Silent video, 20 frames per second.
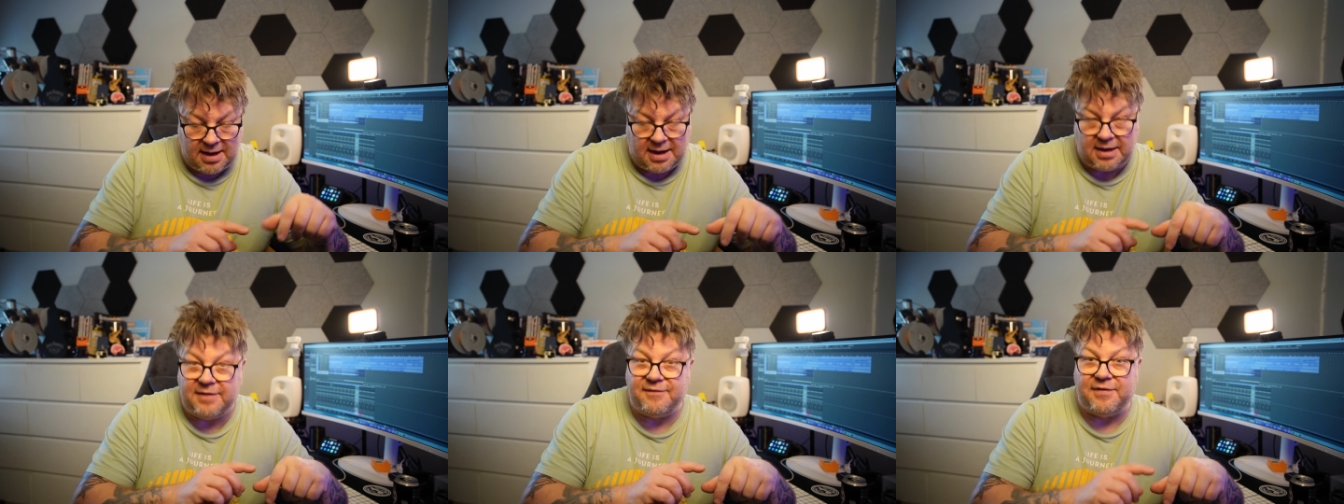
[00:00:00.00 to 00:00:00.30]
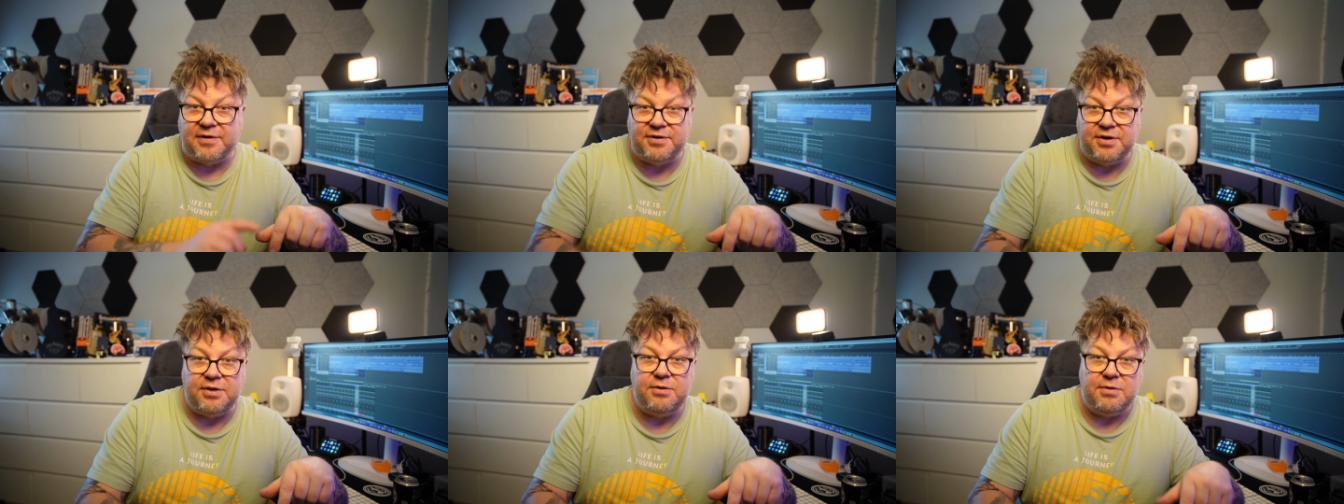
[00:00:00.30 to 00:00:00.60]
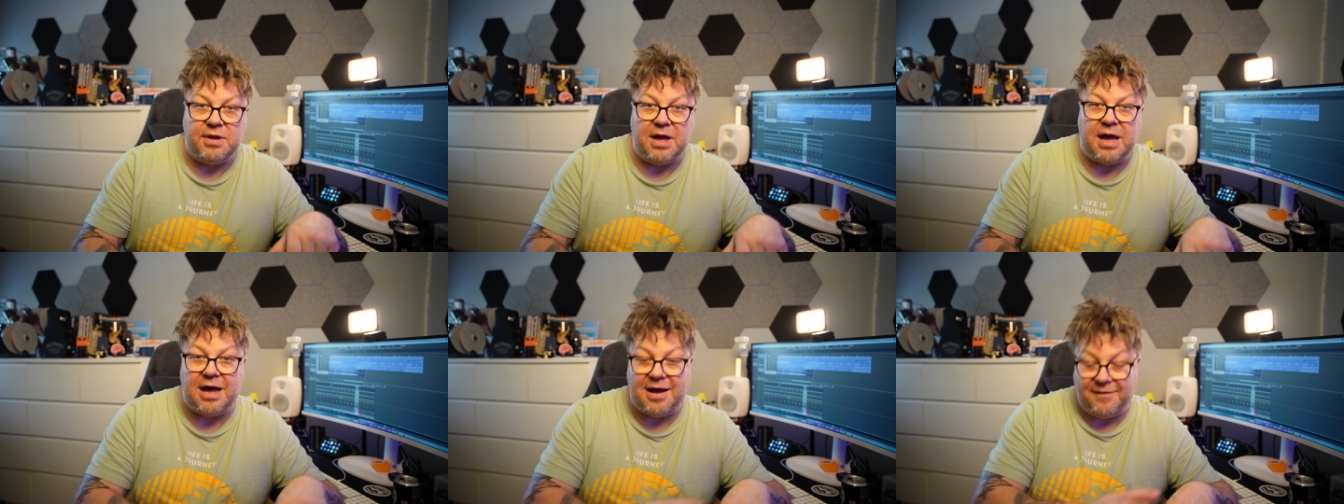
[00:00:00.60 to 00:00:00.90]
And if I
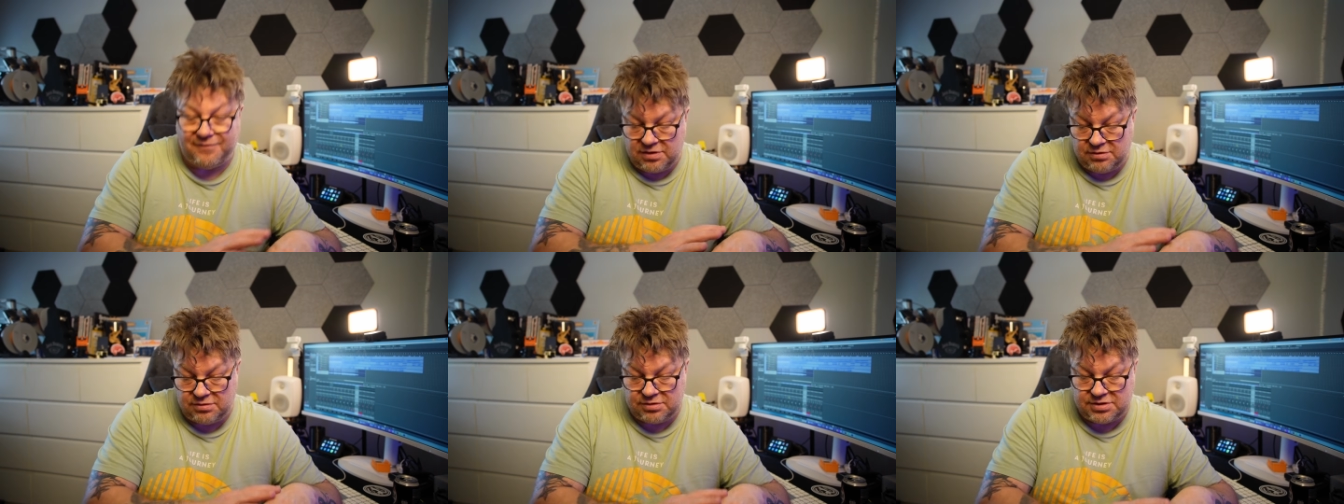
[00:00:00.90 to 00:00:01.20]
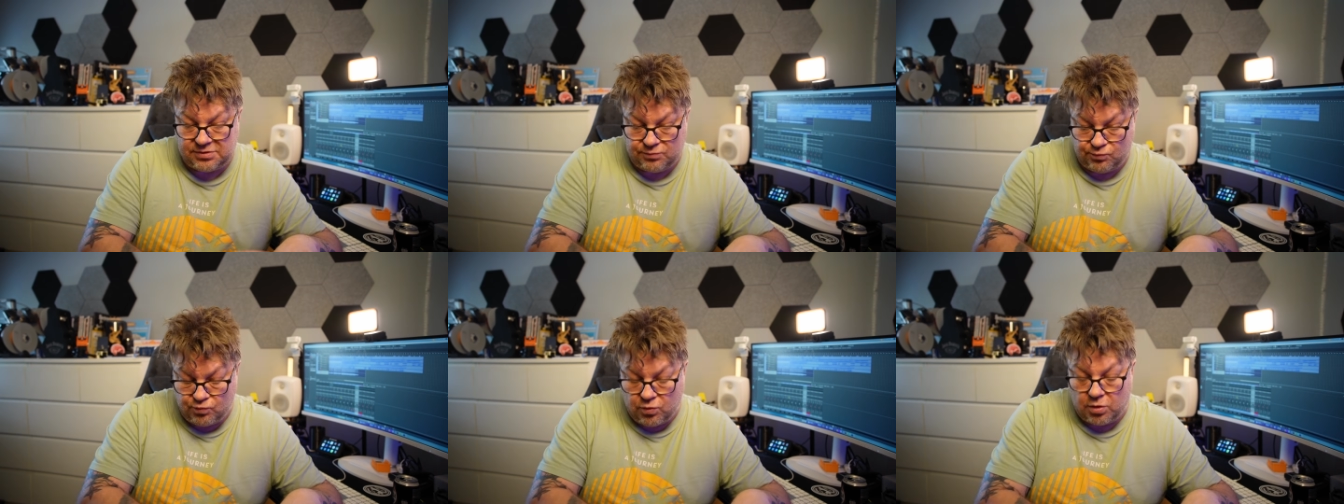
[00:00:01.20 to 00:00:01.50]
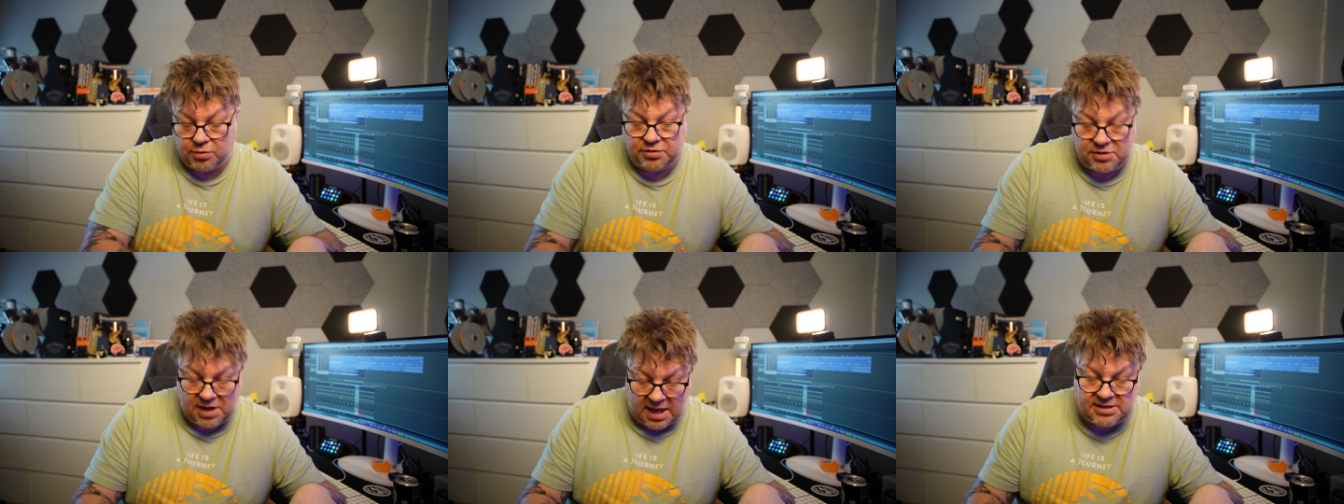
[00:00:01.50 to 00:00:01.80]
do that, I've used
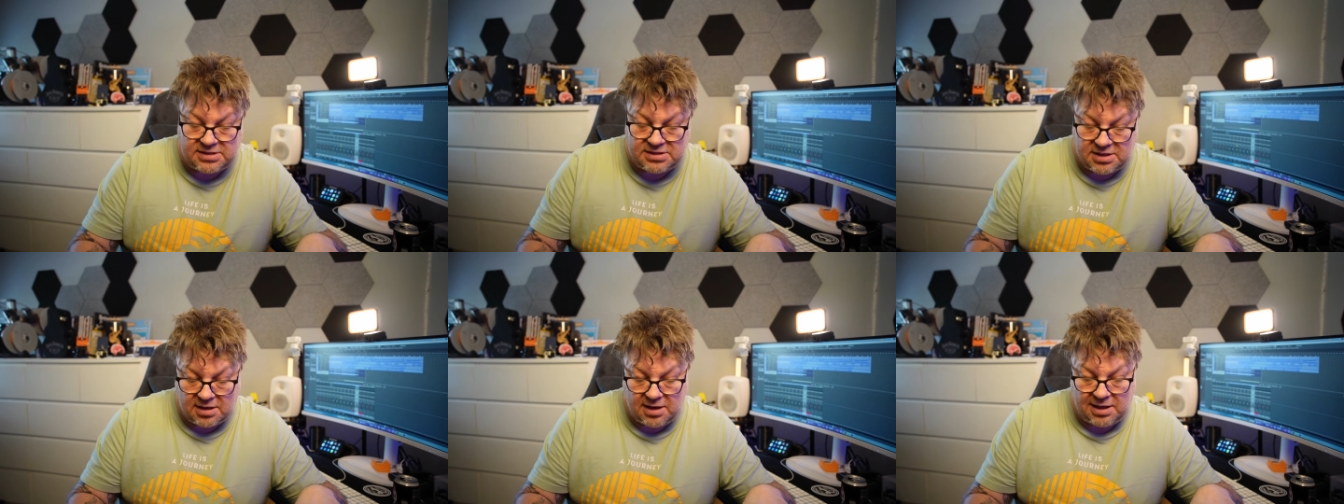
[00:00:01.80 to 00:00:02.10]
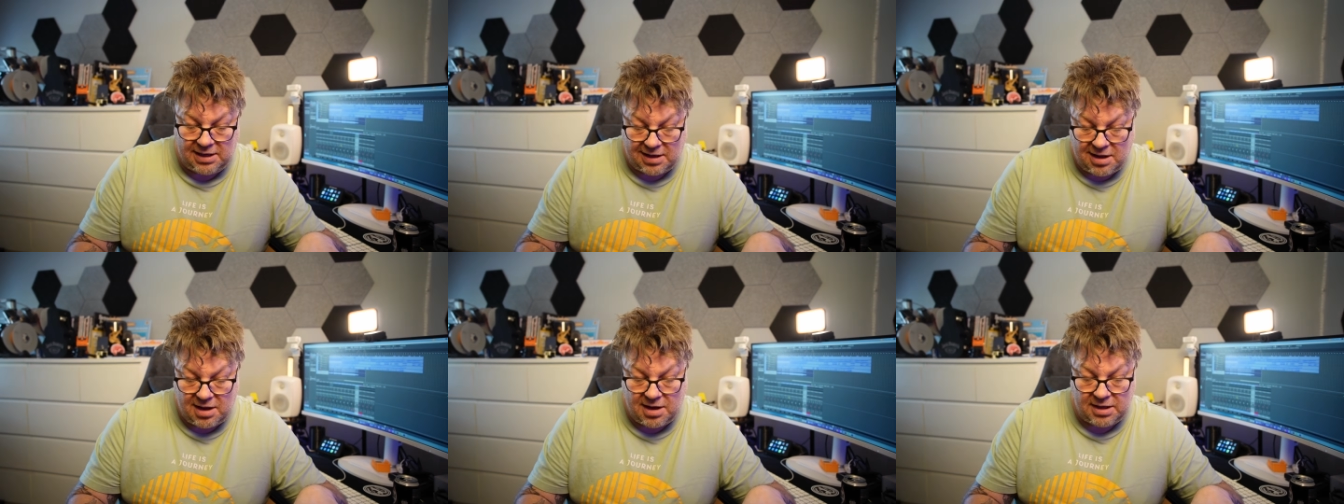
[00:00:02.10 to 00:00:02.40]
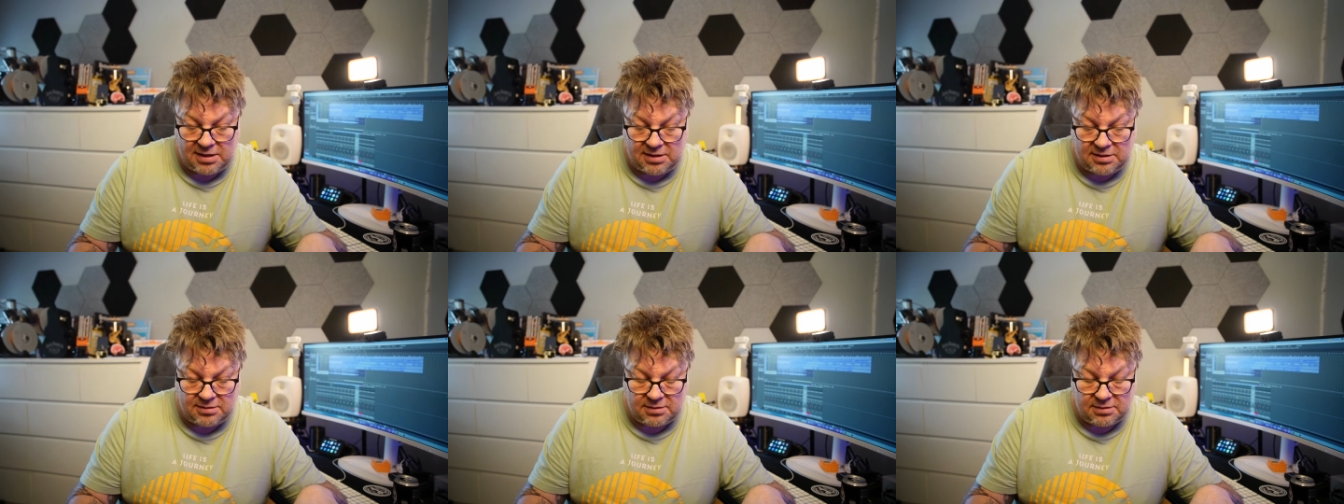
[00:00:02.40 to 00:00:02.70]
1 entire
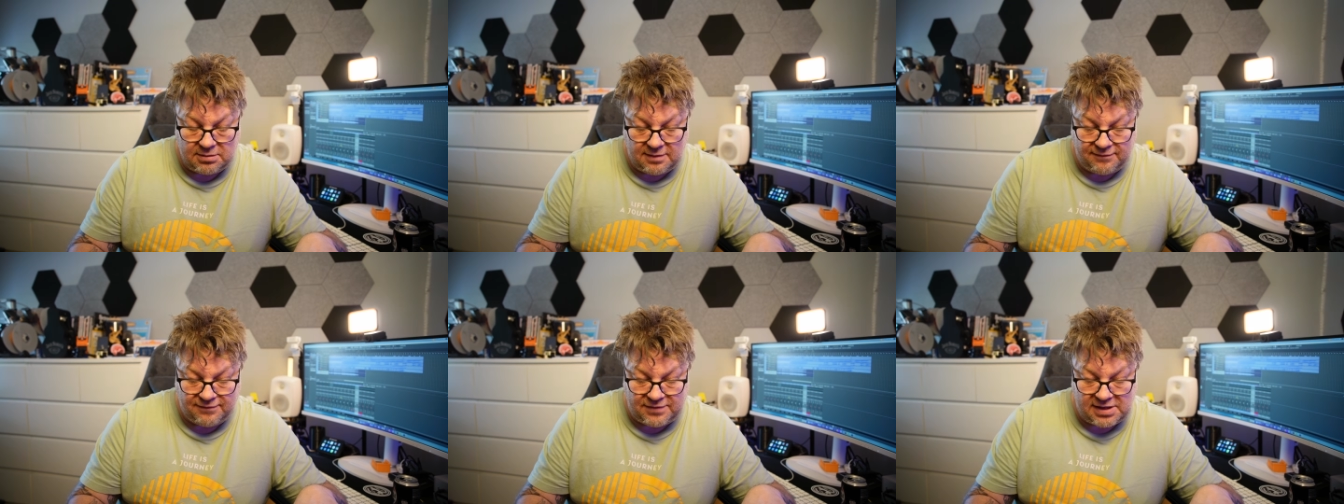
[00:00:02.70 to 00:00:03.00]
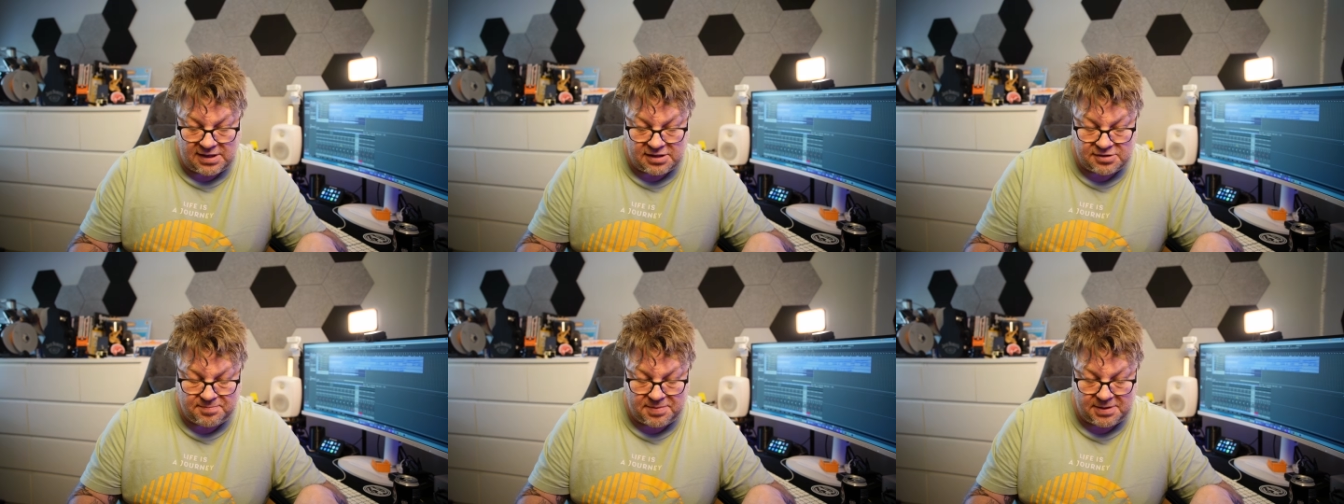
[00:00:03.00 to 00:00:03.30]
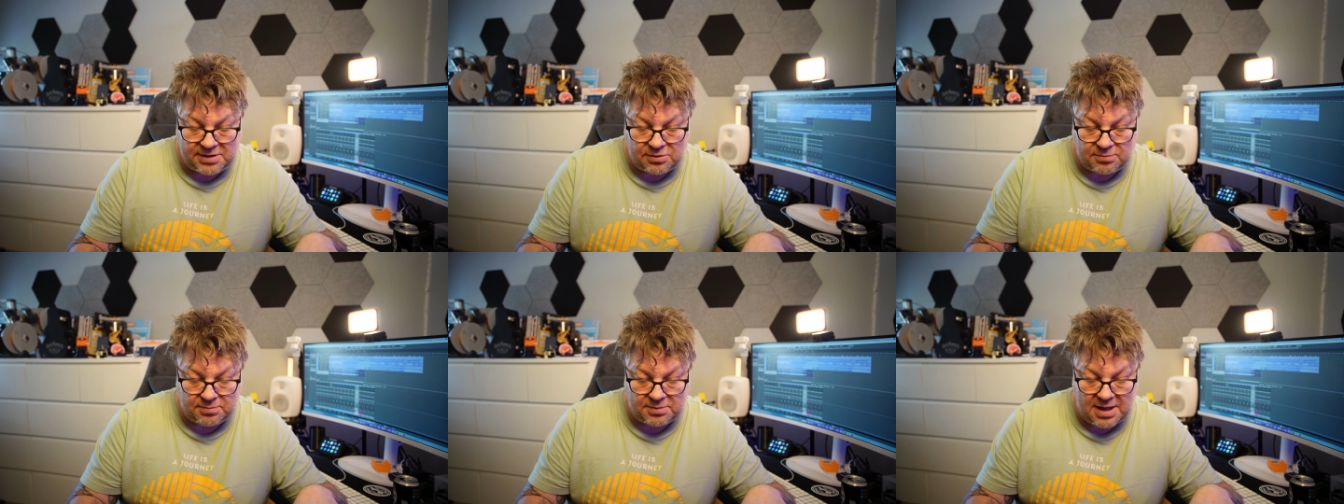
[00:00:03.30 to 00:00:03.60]
line of
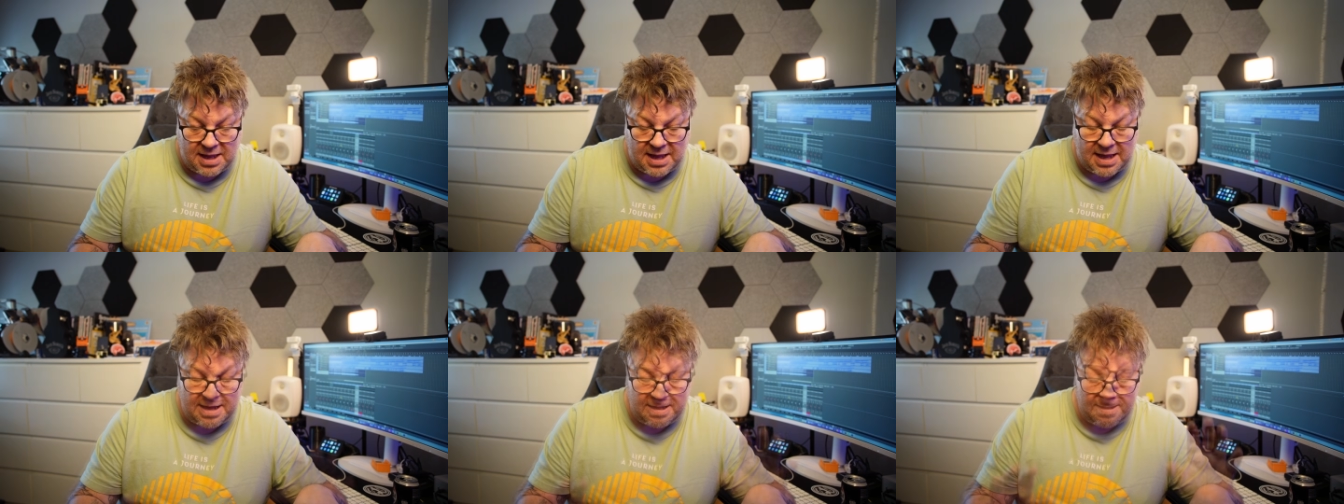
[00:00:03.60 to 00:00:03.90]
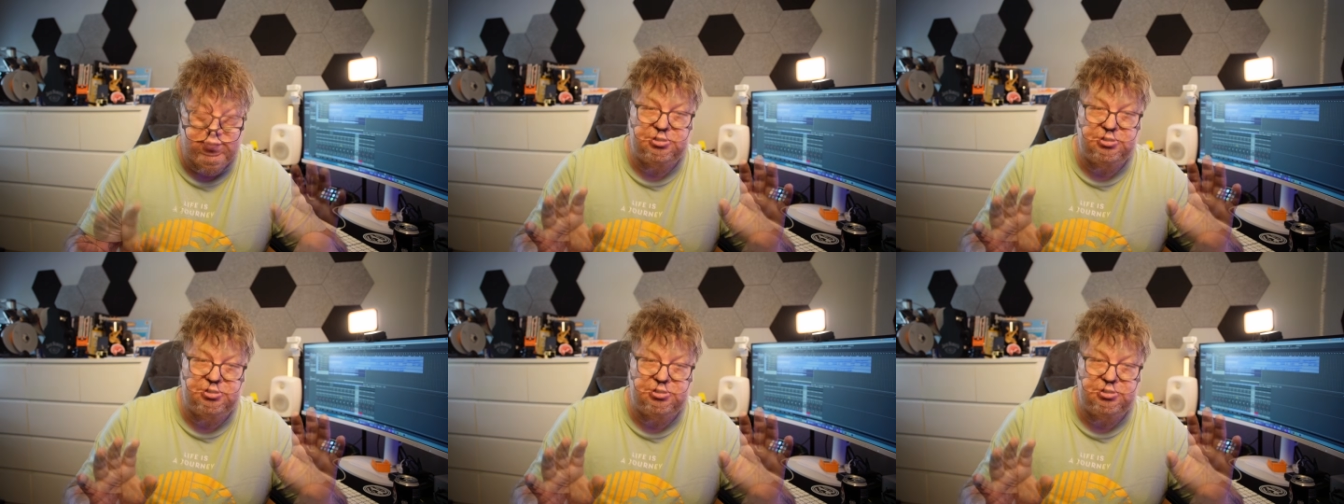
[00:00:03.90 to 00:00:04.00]
DSP up there.